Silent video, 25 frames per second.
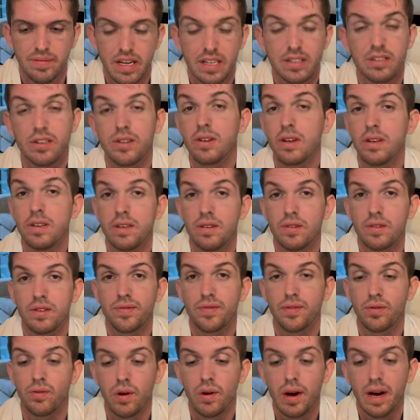it's good news
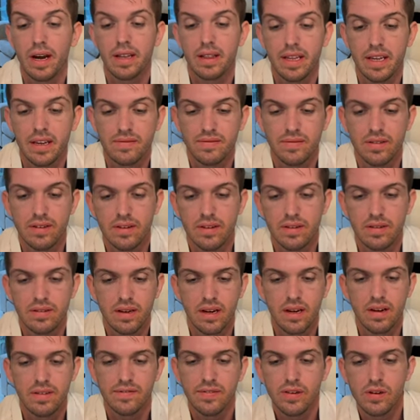for Wyatt
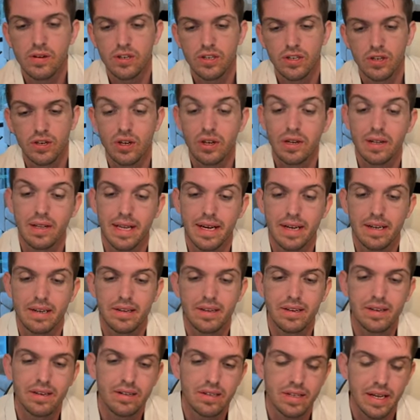Linkford, future
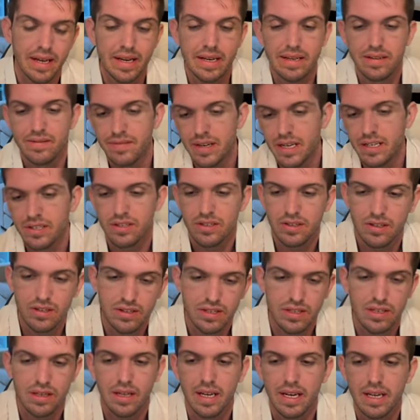collectors and
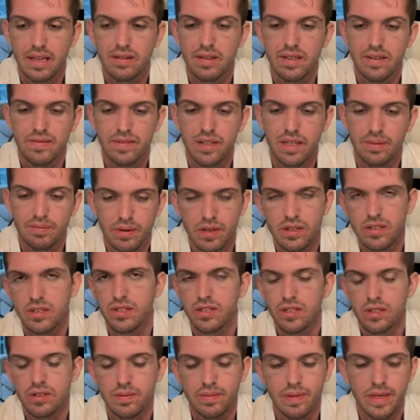investors and likely flippers,
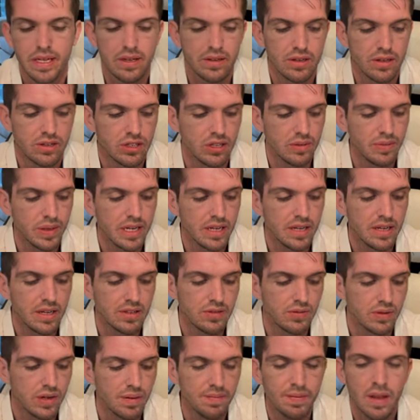assuming he
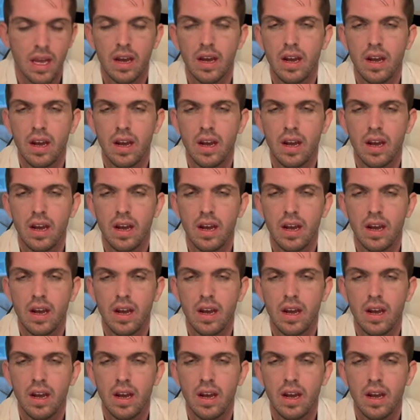does well.